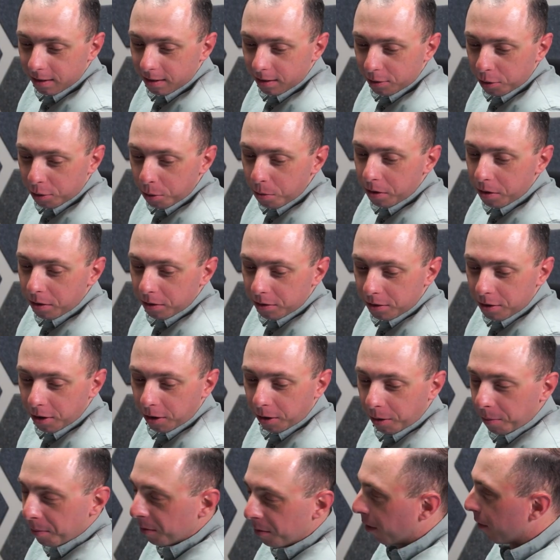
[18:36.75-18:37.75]
Two of the
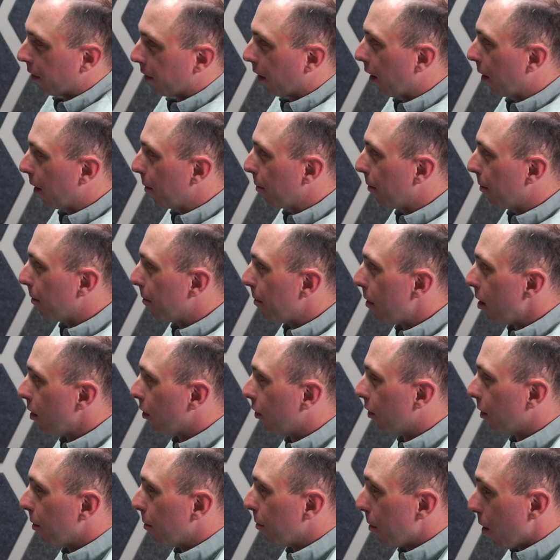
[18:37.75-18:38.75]
terms are very
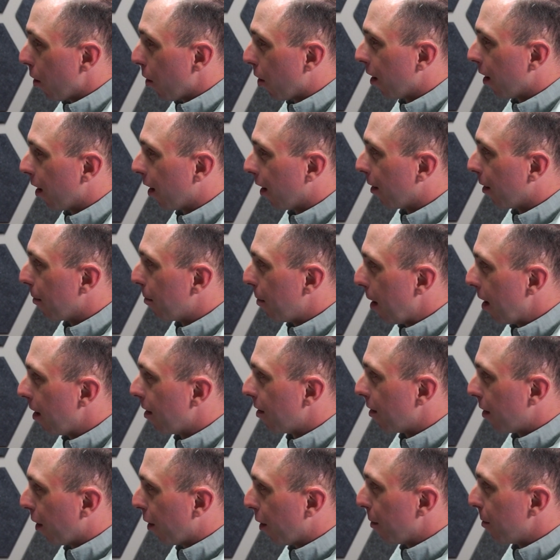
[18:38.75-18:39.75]
much
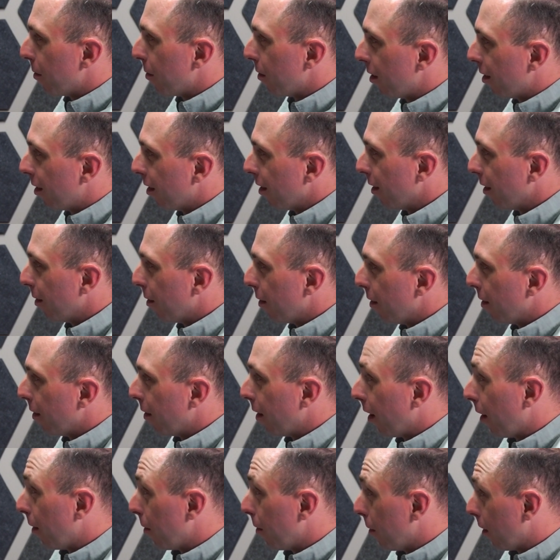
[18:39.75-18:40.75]
marketing-based terms.
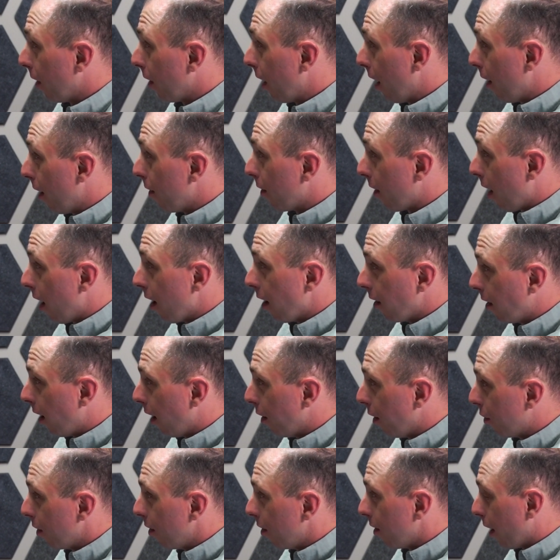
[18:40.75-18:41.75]
They have
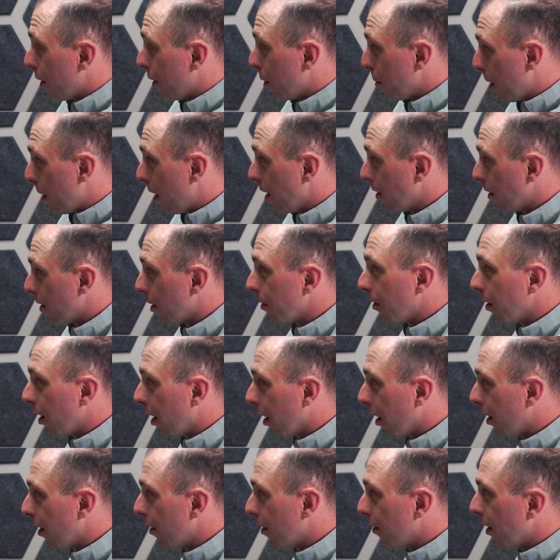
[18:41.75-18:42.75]
connotations, either positive or
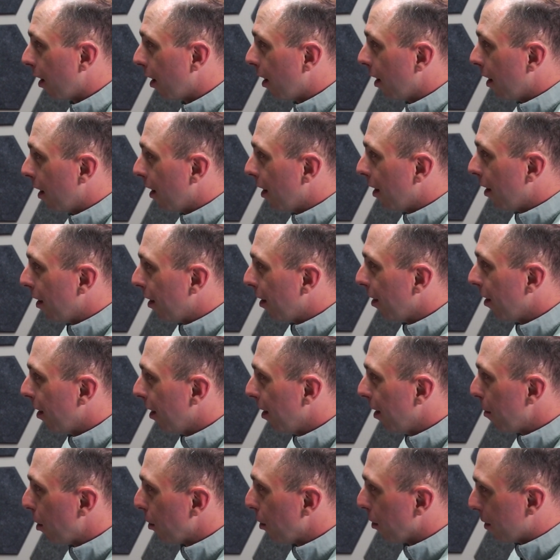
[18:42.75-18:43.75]
negative.
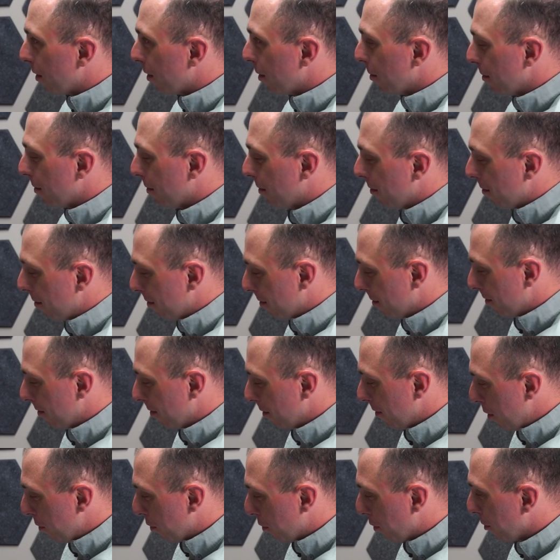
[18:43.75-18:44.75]
The most
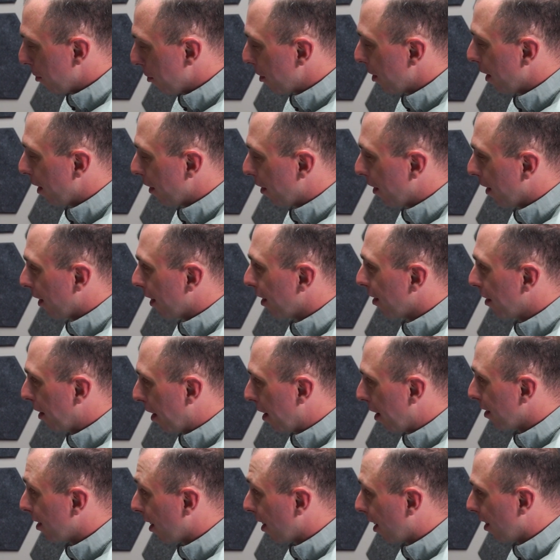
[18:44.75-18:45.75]
neutral one, I think, is
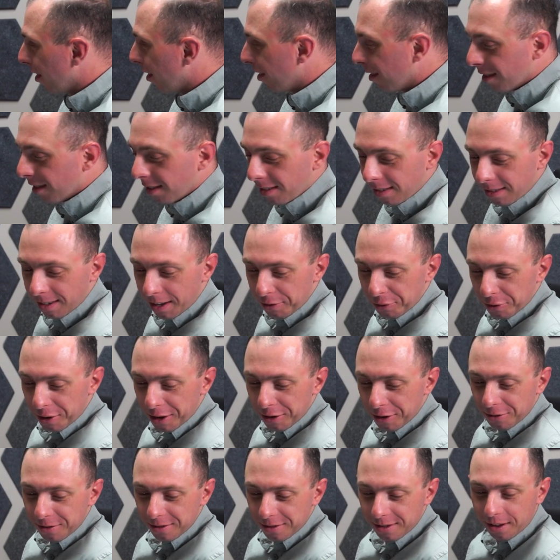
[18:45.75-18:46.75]
ESAs,
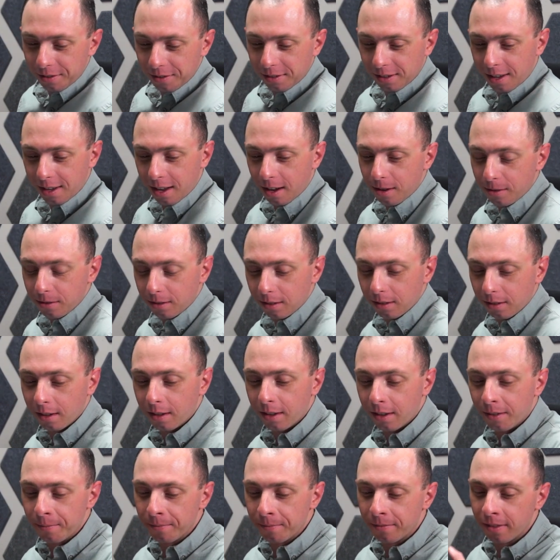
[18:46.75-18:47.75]
education savings accounts.
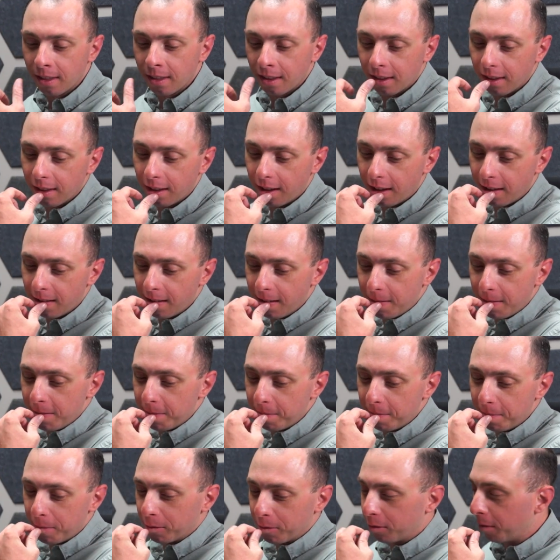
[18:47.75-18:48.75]

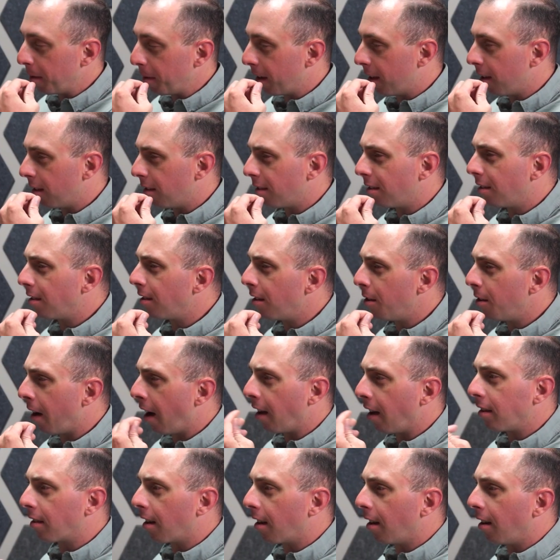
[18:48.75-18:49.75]
Mostly because you
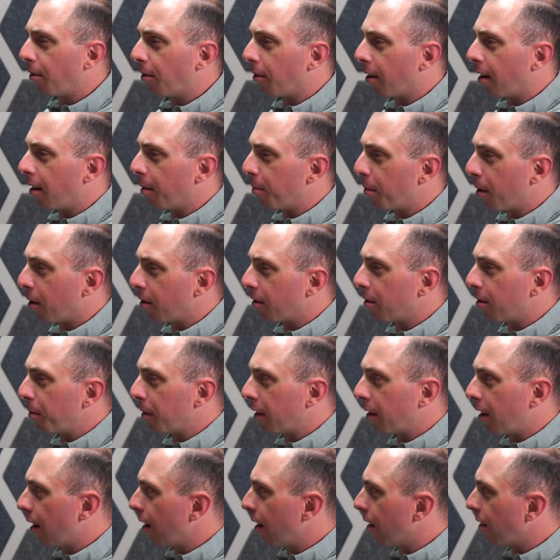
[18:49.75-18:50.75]
ask any random person
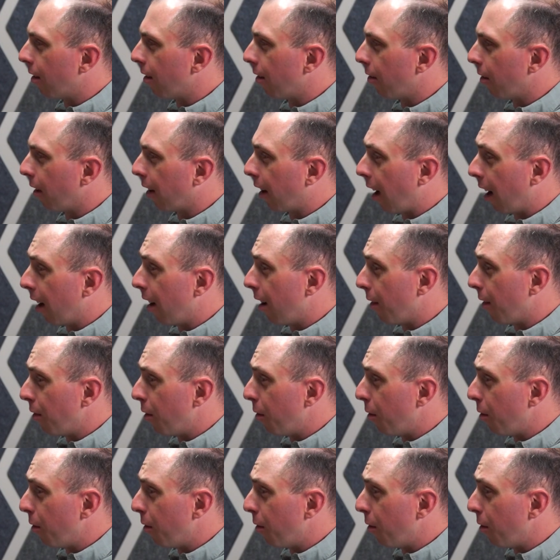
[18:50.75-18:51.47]
what that is, and they're like, I have